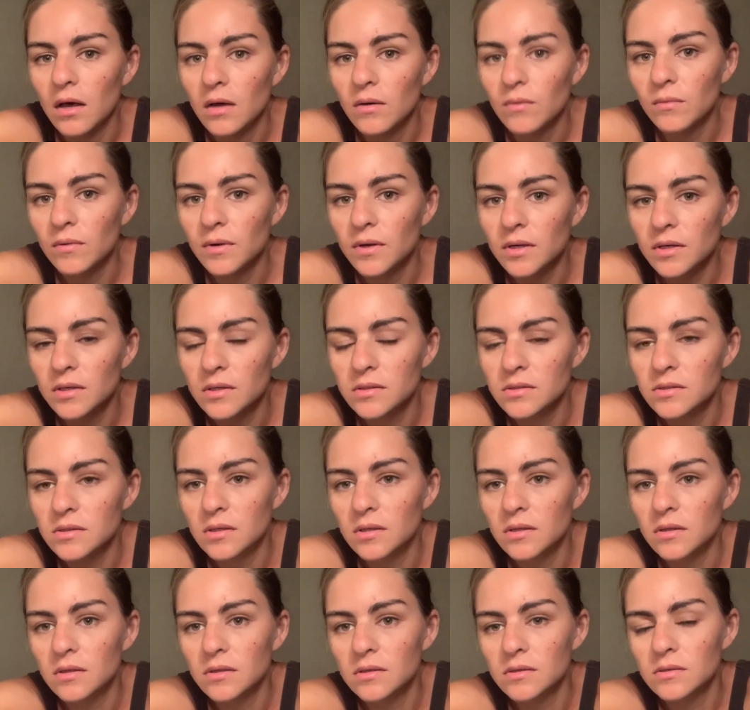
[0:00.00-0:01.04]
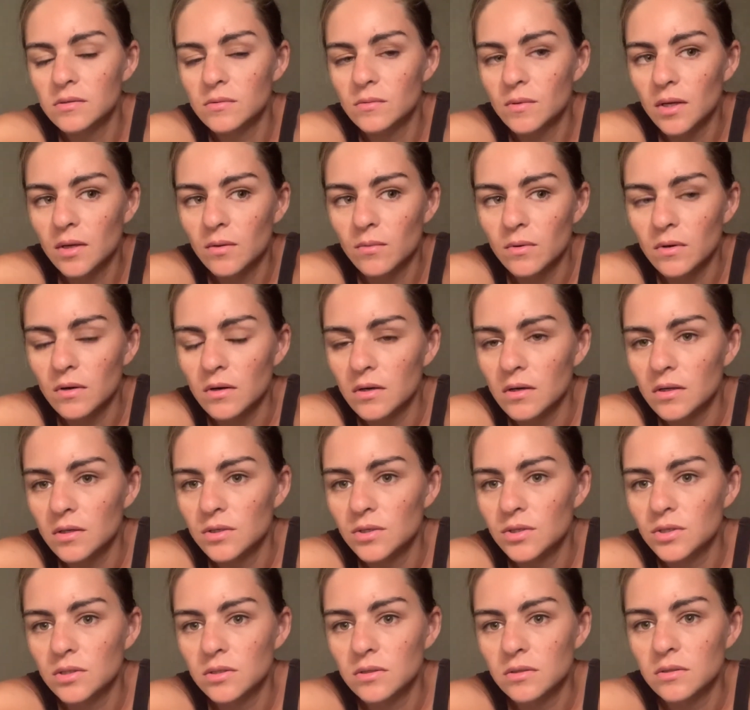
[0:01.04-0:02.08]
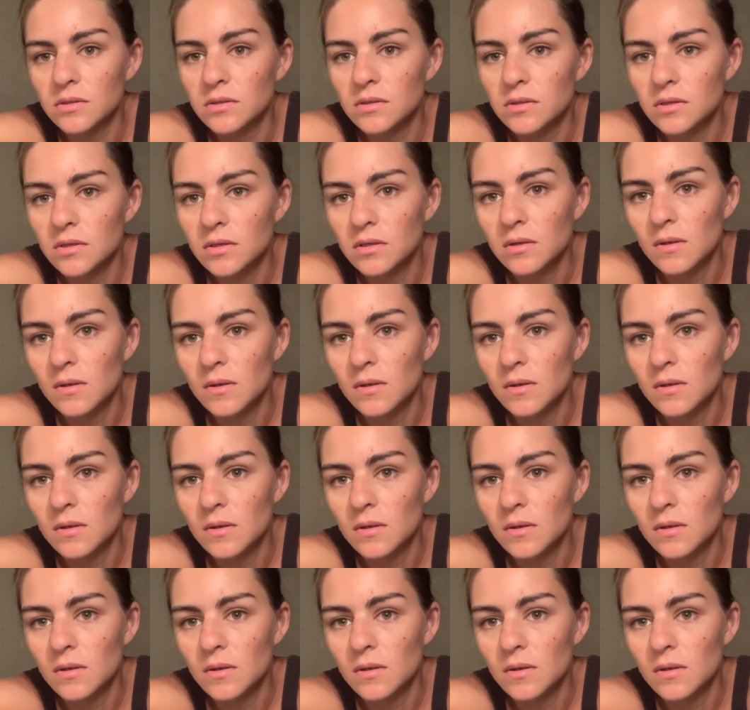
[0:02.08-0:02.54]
What is this? Maybe we're gonna just